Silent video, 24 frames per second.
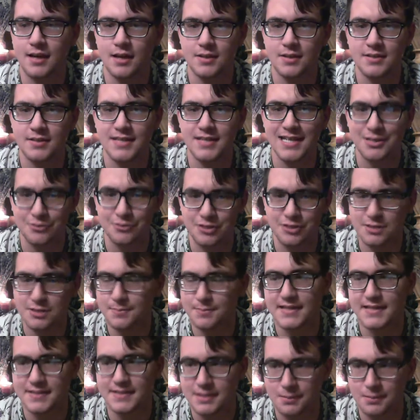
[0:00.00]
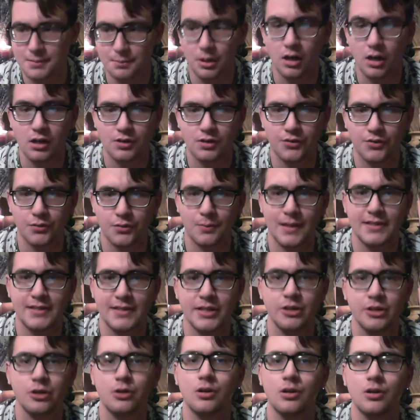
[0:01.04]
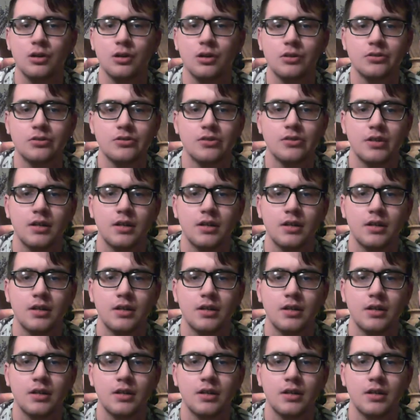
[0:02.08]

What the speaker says: sacred space in a box for my tarot cards.